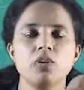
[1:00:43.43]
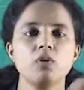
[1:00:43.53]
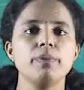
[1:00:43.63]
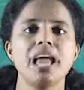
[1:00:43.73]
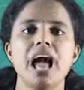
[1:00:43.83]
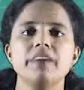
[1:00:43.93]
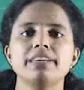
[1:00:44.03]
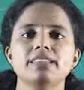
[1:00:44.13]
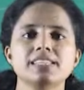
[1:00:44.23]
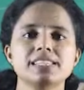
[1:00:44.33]
will be
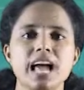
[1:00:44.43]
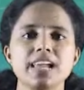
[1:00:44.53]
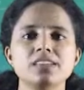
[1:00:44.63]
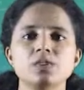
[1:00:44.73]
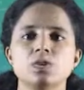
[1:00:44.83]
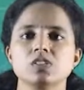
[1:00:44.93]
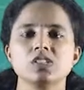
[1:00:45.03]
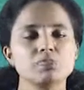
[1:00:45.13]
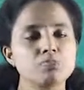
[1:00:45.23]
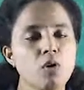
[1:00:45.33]
having the size
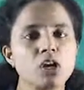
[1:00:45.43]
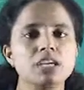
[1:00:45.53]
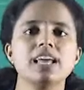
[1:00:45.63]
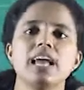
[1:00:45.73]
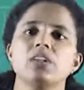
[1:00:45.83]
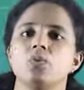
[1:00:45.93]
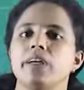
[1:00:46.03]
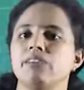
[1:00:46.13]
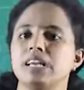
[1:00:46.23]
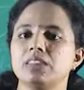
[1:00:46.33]
smaller than the
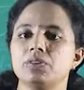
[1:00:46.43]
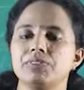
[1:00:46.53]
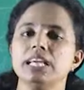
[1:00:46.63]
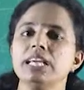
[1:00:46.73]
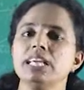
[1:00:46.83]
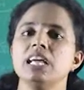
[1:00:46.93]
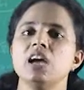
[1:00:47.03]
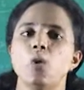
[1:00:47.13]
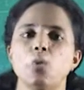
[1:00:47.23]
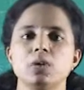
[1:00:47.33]
wavelength of
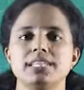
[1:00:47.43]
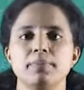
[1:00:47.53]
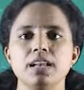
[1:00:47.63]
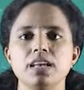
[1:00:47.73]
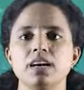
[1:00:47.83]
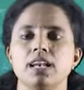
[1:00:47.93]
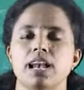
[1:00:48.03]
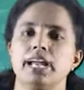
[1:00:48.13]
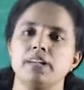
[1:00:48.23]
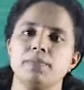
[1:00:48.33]
the visible
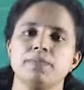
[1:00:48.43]
light.